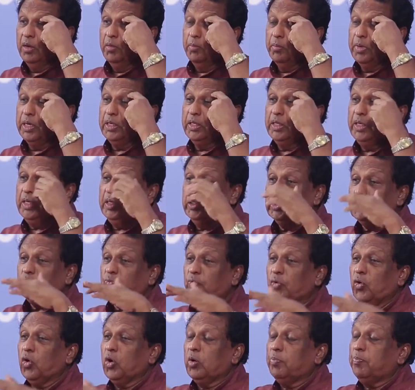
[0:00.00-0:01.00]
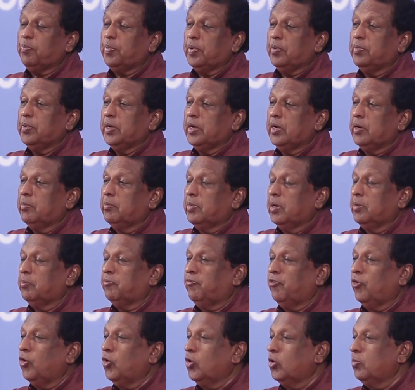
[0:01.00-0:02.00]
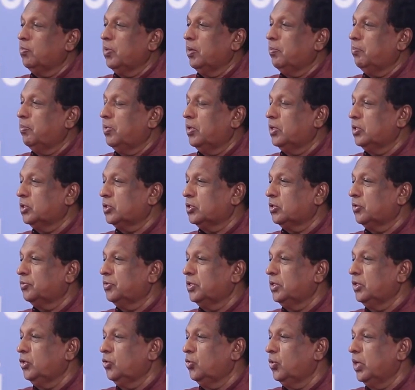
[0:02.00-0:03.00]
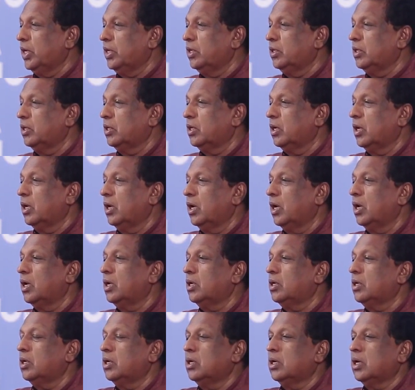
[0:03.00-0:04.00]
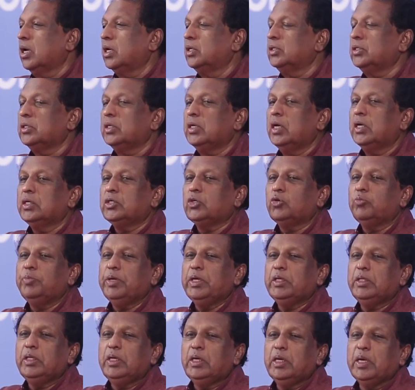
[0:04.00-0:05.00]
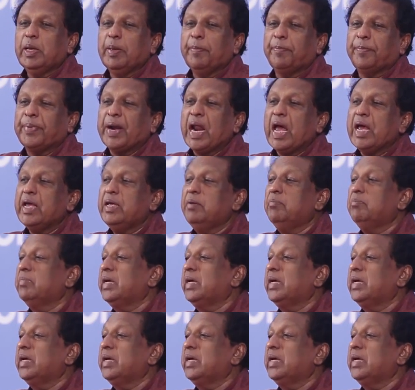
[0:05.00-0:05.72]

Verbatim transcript: But these four permanent, four members of the UN are considered to be the prime